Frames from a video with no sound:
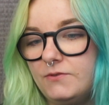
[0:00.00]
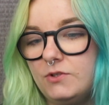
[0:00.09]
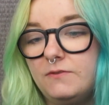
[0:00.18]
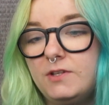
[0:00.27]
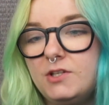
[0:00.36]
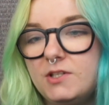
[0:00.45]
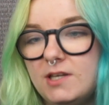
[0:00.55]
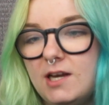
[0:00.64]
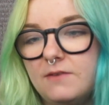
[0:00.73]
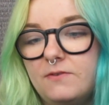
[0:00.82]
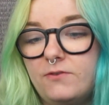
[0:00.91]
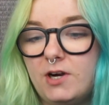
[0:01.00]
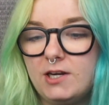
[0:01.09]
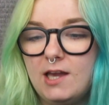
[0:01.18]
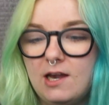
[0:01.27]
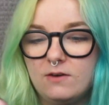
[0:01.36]
the villages I have
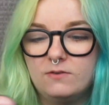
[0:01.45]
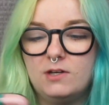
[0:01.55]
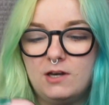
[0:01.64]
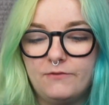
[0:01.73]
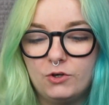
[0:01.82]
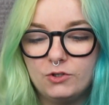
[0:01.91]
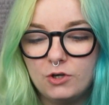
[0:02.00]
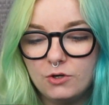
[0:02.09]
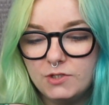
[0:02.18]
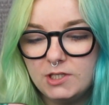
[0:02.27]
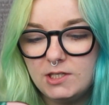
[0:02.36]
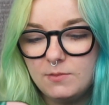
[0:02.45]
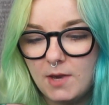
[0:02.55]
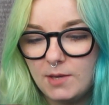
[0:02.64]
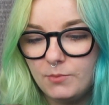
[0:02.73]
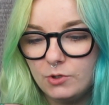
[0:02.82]
right now, I've got Cody,
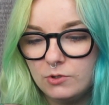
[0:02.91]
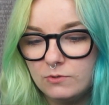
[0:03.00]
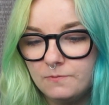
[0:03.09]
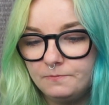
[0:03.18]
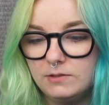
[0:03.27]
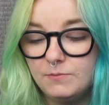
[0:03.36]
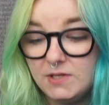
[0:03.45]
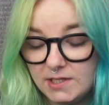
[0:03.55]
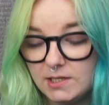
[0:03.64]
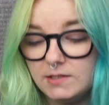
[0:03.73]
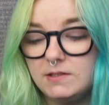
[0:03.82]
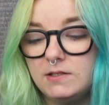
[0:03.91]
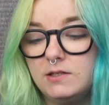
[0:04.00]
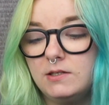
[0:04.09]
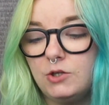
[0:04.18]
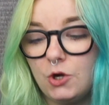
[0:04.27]
Maple, Biscuits,
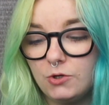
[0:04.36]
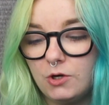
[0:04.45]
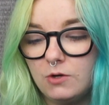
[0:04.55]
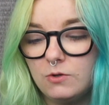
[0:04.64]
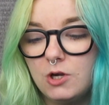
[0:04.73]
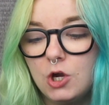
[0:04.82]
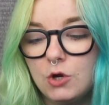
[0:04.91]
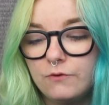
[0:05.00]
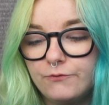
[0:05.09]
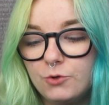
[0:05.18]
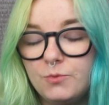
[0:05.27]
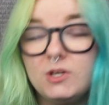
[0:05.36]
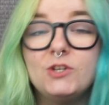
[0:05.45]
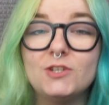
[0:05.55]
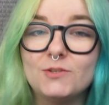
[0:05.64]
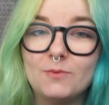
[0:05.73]
Coco, Ruby,
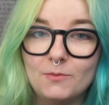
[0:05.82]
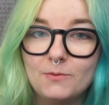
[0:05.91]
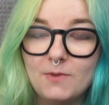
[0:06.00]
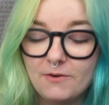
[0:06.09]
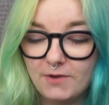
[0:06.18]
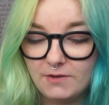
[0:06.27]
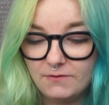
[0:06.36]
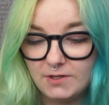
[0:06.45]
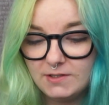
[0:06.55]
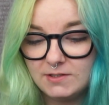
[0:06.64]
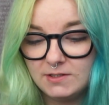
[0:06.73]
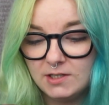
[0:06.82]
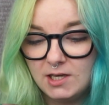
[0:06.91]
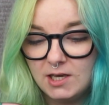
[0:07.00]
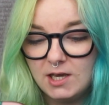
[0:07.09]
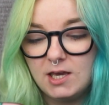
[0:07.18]
she's one of my favorites,
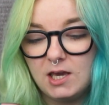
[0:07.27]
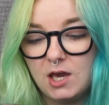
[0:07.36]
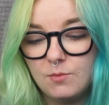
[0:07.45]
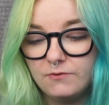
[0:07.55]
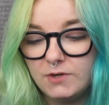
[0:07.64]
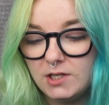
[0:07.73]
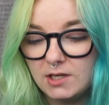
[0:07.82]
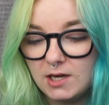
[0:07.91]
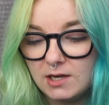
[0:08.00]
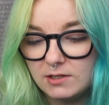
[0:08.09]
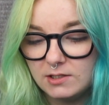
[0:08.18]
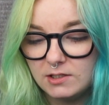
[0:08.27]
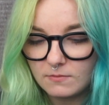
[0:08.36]
Marina,